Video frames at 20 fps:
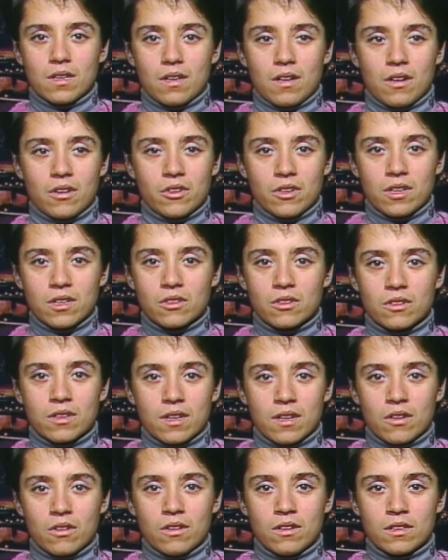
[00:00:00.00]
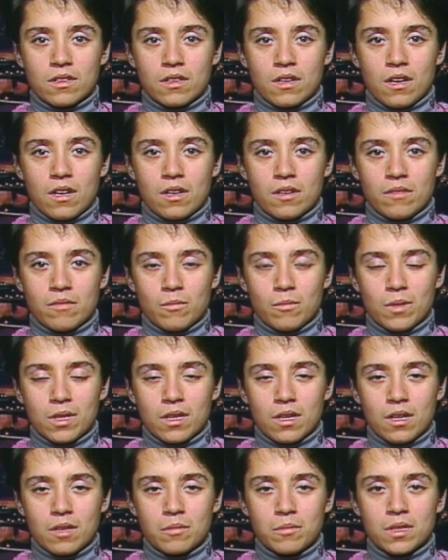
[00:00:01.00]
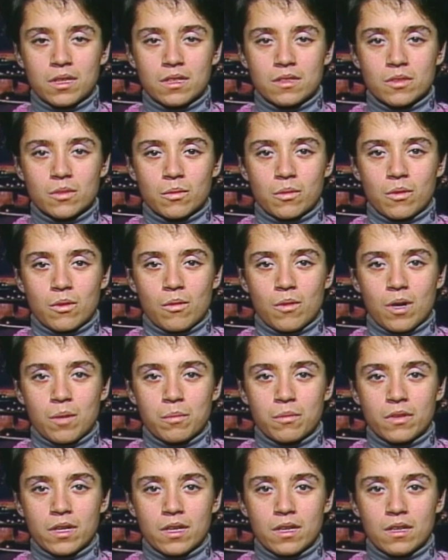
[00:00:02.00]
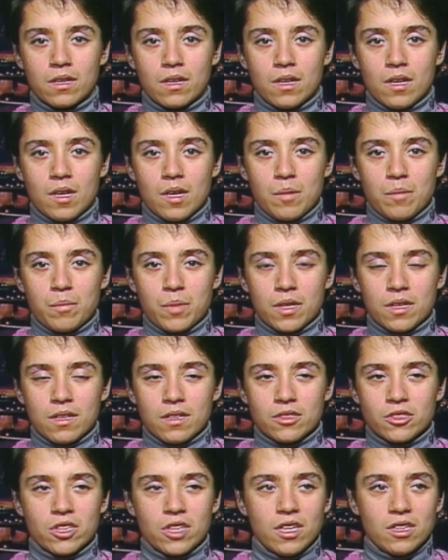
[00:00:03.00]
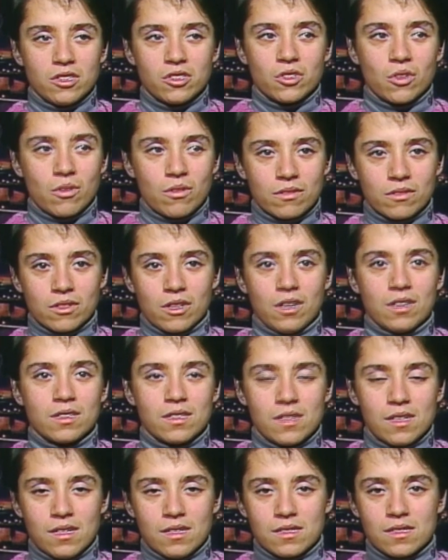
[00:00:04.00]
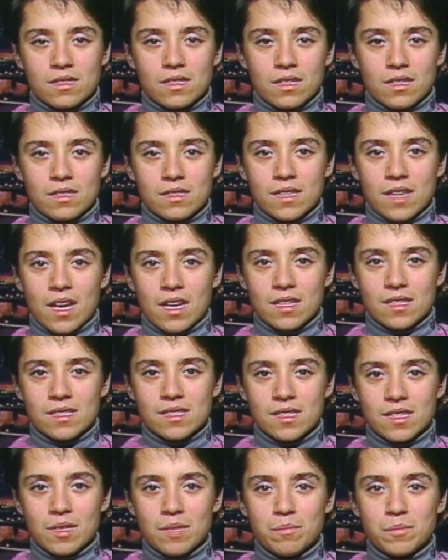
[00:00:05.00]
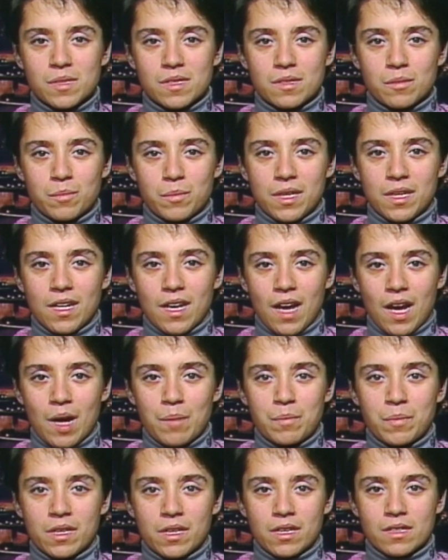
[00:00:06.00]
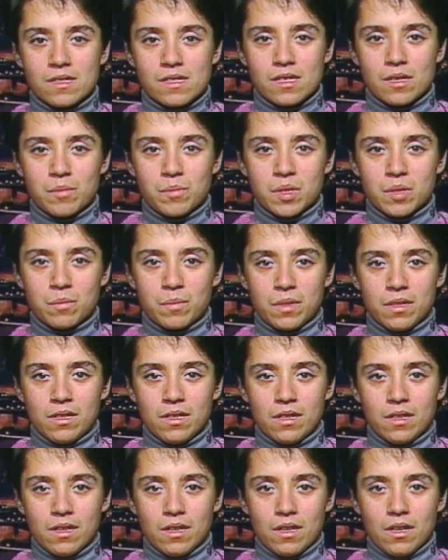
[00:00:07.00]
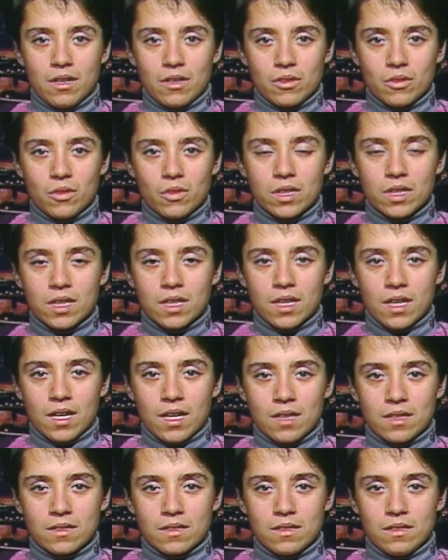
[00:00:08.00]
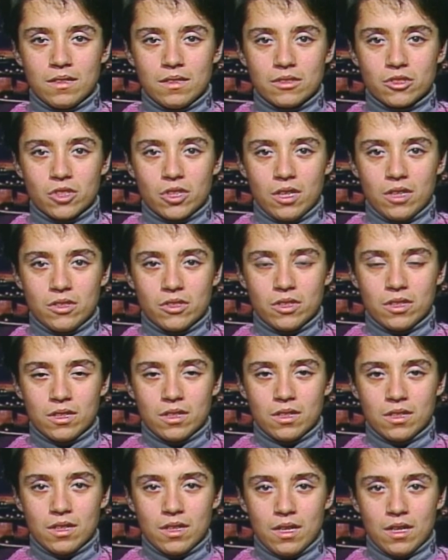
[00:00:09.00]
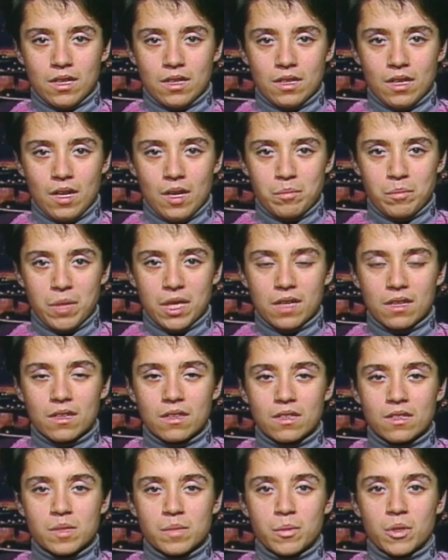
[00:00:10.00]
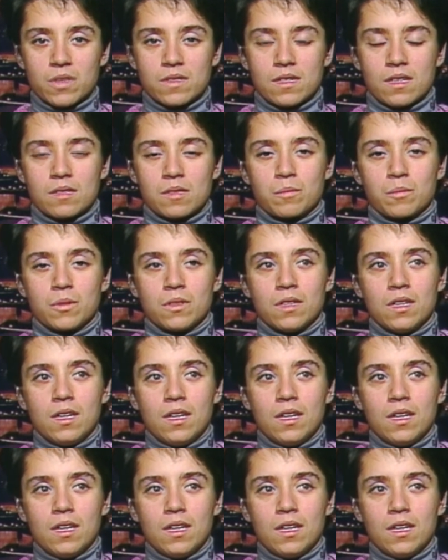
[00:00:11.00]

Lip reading: not good at all and unwilling to cooperate. But a change overall seems to be happening and seems to be looking at changing and making things more accessible.